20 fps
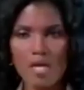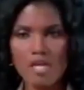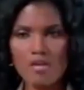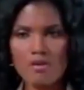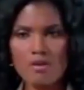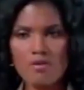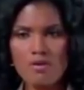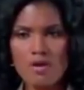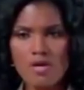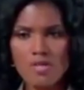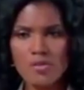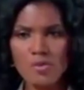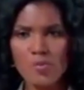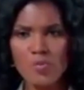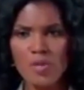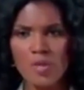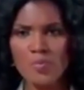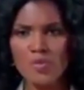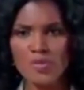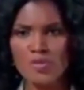to
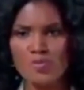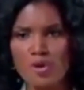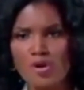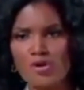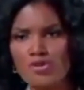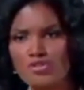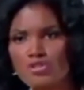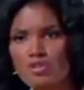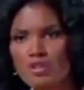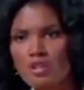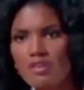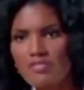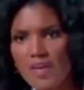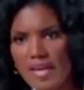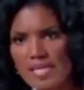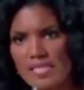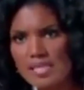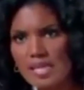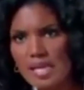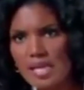bring to
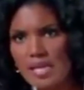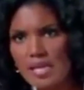life